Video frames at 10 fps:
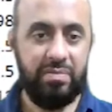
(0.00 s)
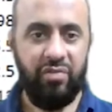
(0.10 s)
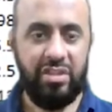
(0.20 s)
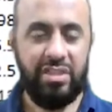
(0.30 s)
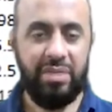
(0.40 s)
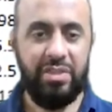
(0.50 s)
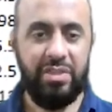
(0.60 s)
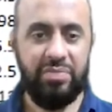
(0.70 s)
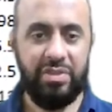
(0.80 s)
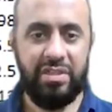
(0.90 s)
For example,
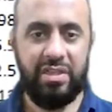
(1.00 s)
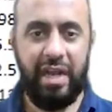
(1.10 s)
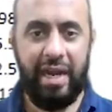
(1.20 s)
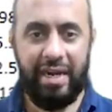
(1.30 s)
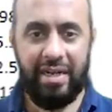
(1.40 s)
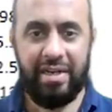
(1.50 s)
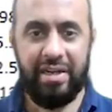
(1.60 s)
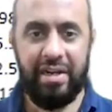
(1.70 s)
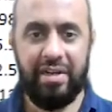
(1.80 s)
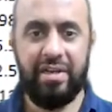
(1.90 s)
this person had
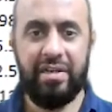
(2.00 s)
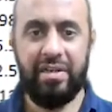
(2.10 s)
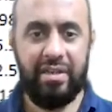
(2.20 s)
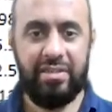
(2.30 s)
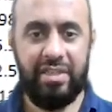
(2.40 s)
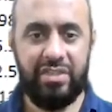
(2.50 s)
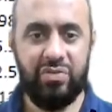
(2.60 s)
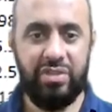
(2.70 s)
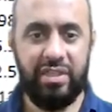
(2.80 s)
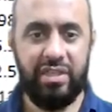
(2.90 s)
attended six
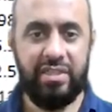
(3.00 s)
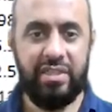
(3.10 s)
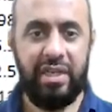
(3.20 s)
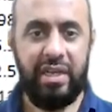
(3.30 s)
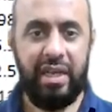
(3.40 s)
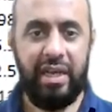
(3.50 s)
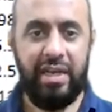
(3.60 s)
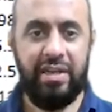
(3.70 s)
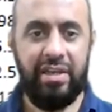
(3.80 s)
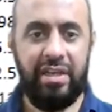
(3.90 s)
quizzes,
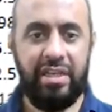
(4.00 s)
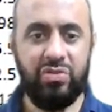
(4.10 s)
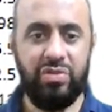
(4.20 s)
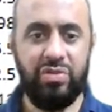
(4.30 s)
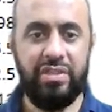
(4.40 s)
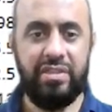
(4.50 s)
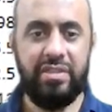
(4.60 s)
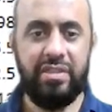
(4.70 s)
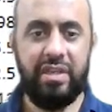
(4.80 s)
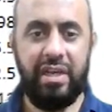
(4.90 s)
and in each
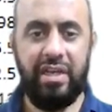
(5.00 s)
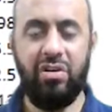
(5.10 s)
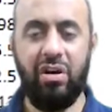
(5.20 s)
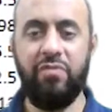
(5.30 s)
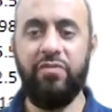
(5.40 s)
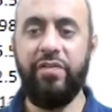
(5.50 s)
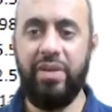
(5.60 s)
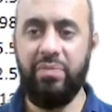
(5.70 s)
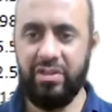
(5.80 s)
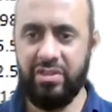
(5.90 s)
quiz, he got
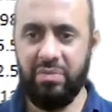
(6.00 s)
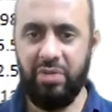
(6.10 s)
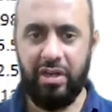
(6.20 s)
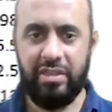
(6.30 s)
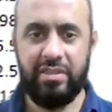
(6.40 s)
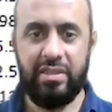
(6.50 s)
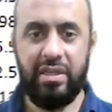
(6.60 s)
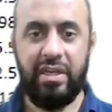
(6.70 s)
50% marks.